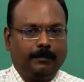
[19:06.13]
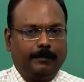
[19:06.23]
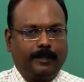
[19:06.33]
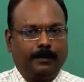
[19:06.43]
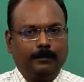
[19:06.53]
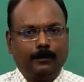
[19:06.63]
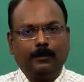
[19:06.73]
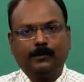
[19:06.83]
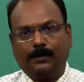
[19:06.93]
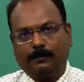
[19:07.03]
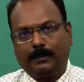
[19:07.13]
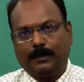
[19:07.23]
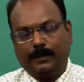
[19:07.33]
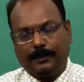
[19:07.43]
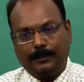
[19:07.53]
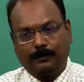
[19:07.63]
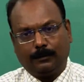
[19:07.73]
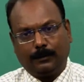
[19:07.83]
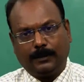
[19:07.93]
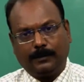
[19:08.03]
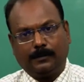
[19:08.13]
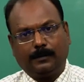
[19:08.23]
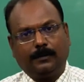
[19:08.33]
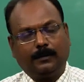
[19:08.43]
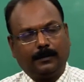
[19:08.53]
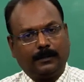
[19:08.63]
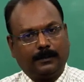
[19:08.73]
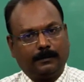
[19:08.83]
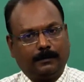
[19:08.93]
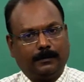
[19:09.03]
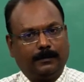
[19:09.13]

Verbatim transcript: make them go somewhere a, to a resort or a,